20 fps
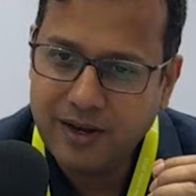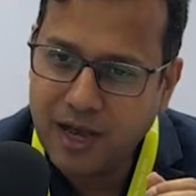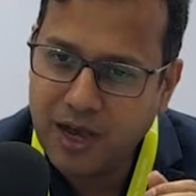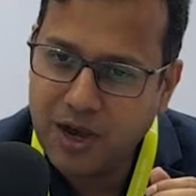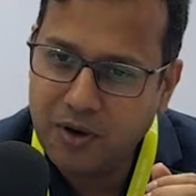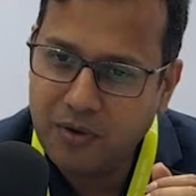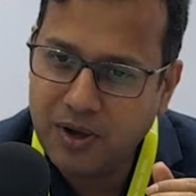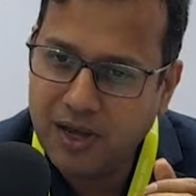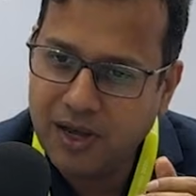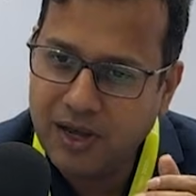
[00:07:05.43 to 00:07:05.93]

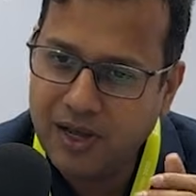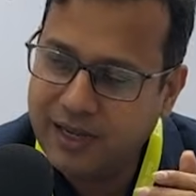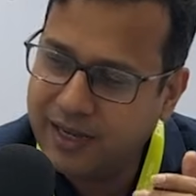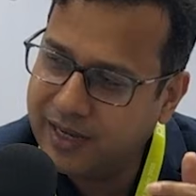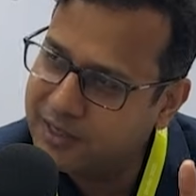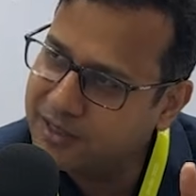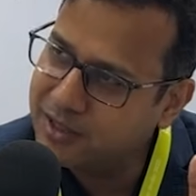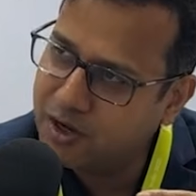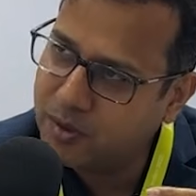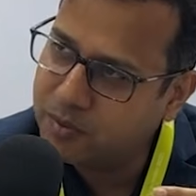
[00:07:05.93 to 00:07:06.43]
Now uh, he
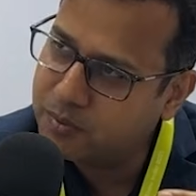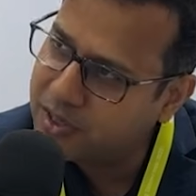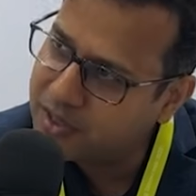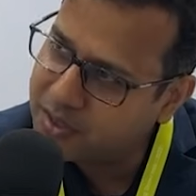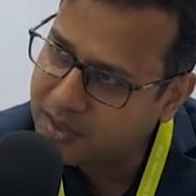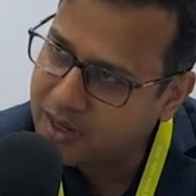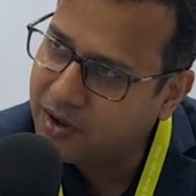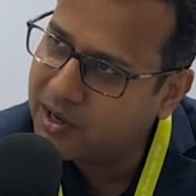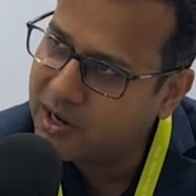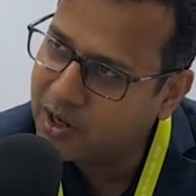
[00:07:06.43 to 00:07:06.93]
has adopted
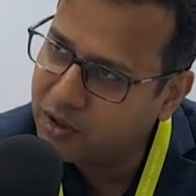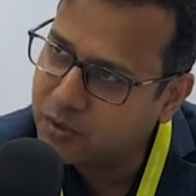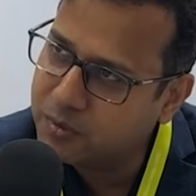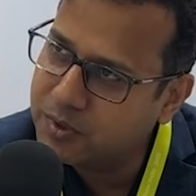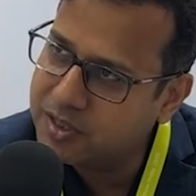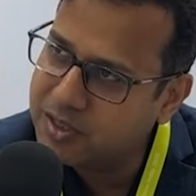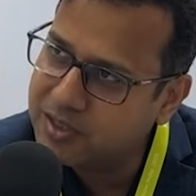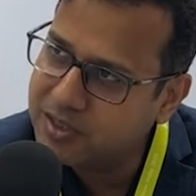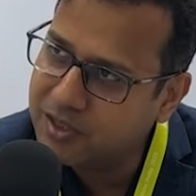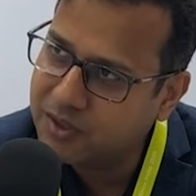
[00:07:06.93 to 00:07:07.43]
our
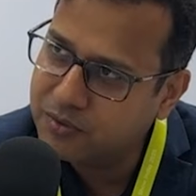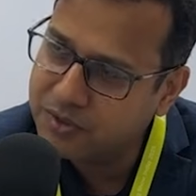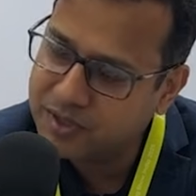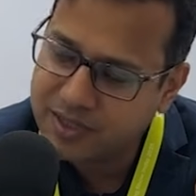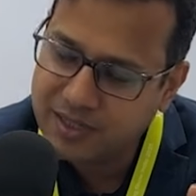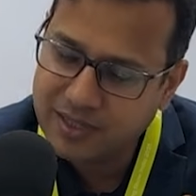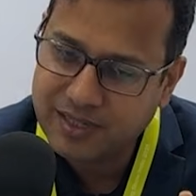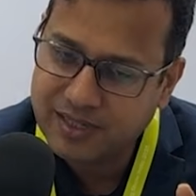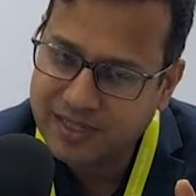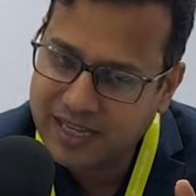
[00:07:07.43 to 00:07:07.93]
automation
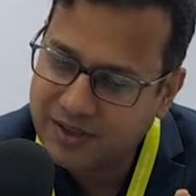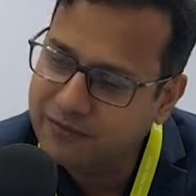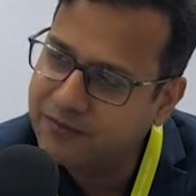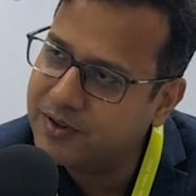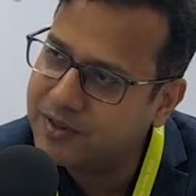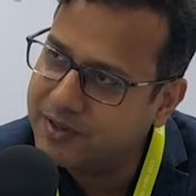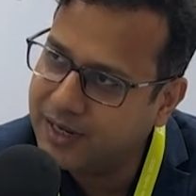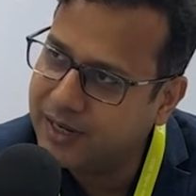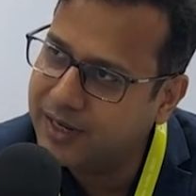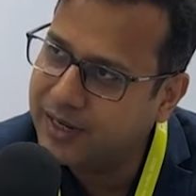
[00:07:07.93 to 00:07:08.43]
solution. The same
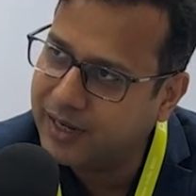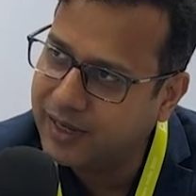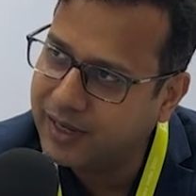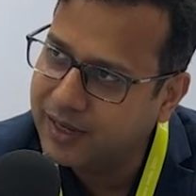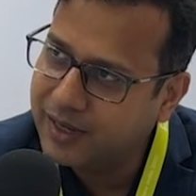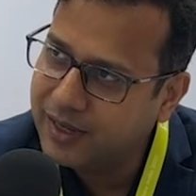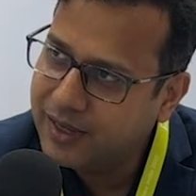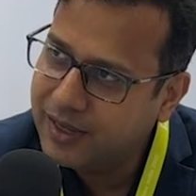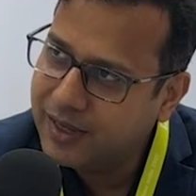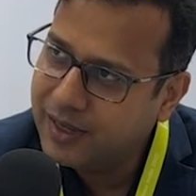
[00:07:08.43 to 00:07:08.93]
facility
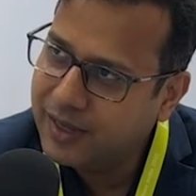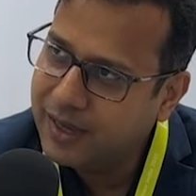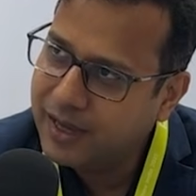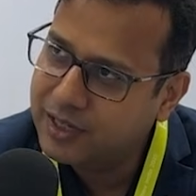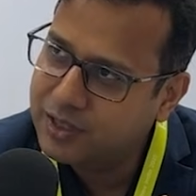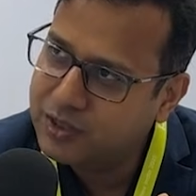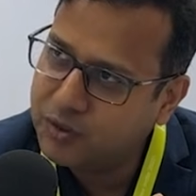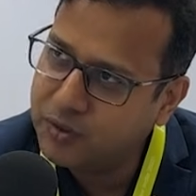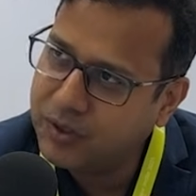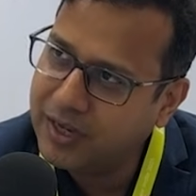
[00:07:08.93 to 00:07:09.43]

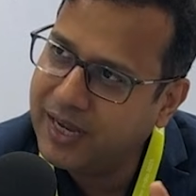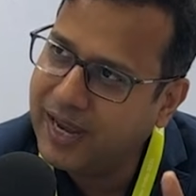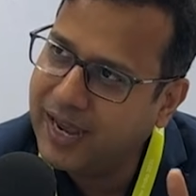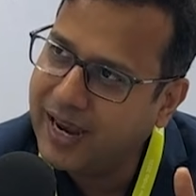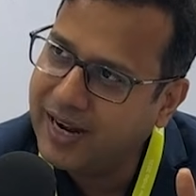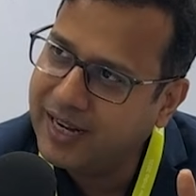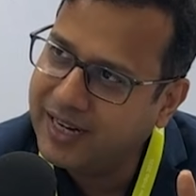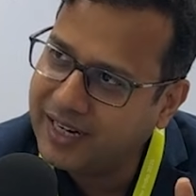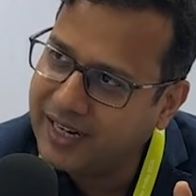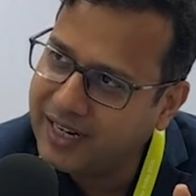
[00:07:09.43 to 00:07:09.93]
is doing
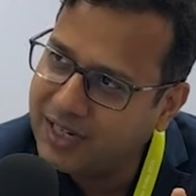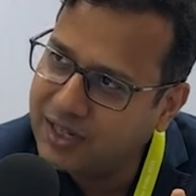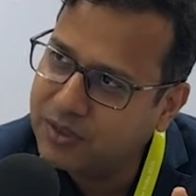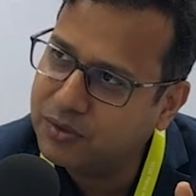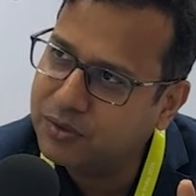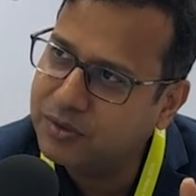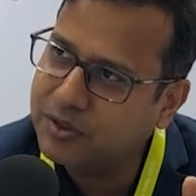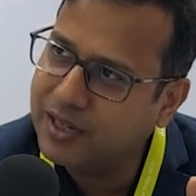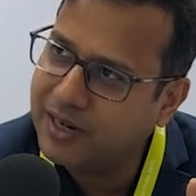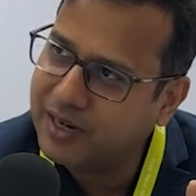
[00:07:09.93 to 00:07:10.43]
eighteen
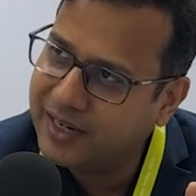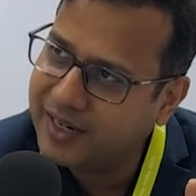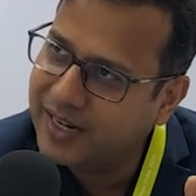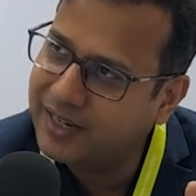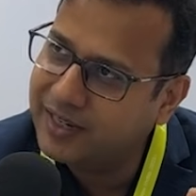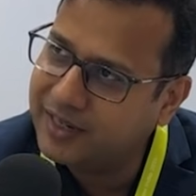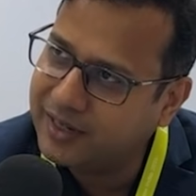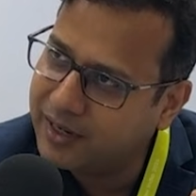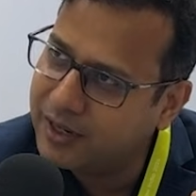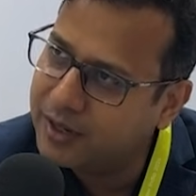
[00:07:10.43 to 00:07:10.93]
to thirty
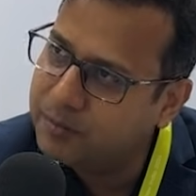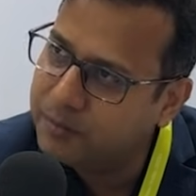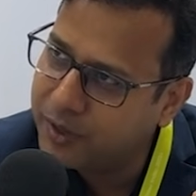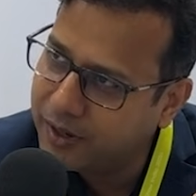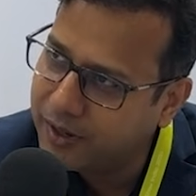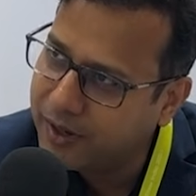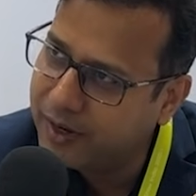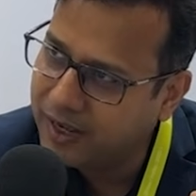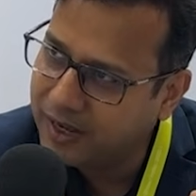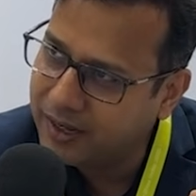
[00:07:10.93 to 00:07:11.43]
ton
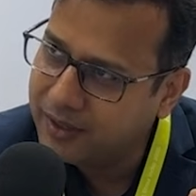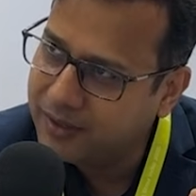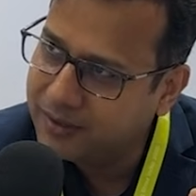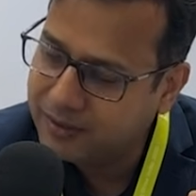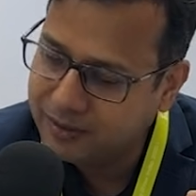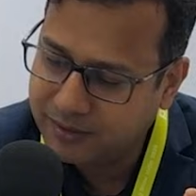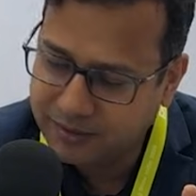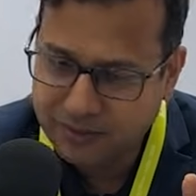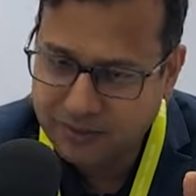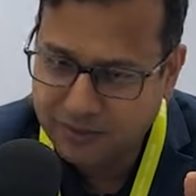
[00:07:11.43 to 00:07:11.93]
per day.
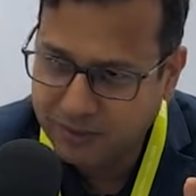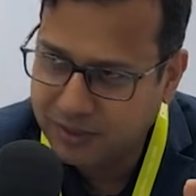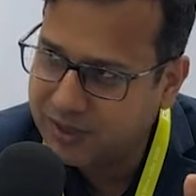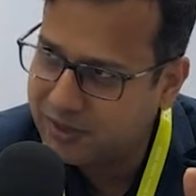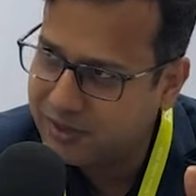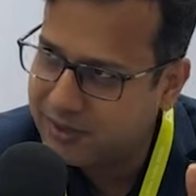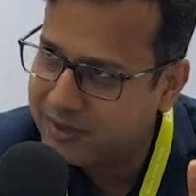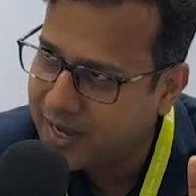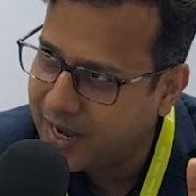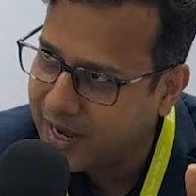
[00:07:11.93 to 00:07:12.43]
So
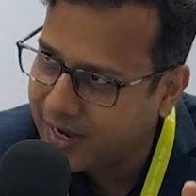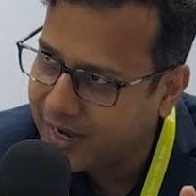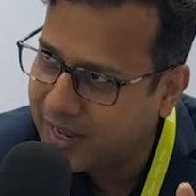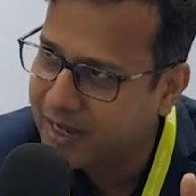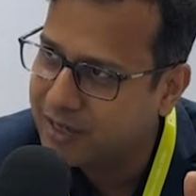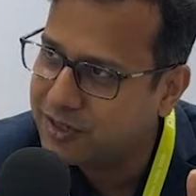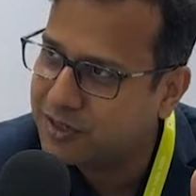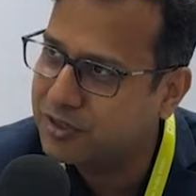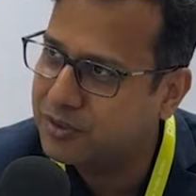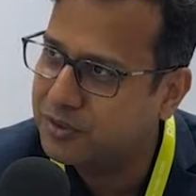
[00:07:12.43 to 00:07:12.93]
it's nine
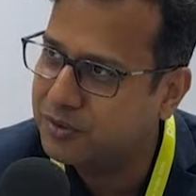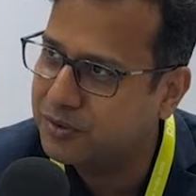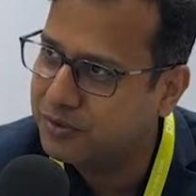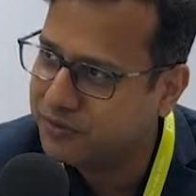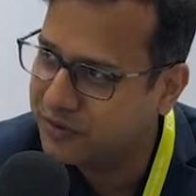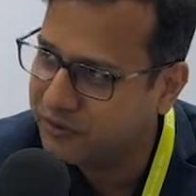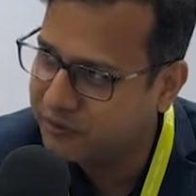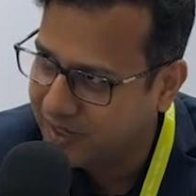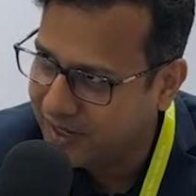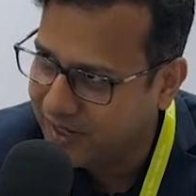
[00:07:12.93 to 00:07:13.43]
X to
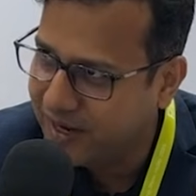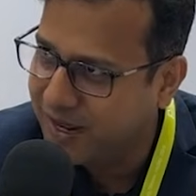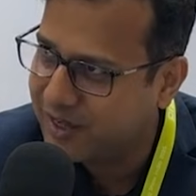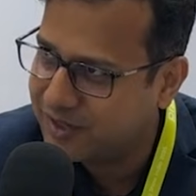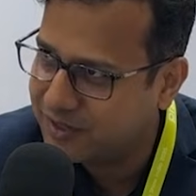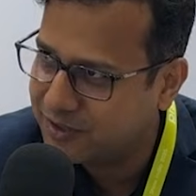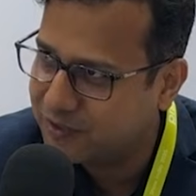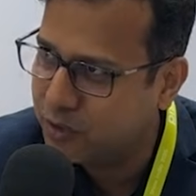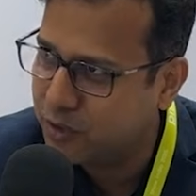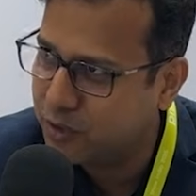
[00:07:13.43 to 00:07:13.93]
fifteen
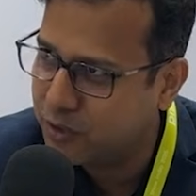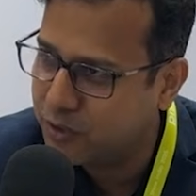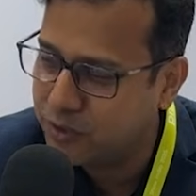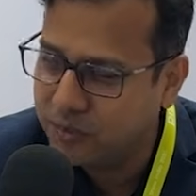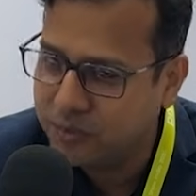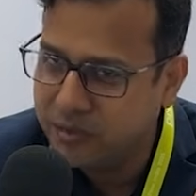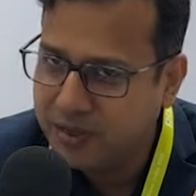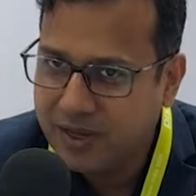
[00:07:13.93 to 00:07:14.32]
X volume.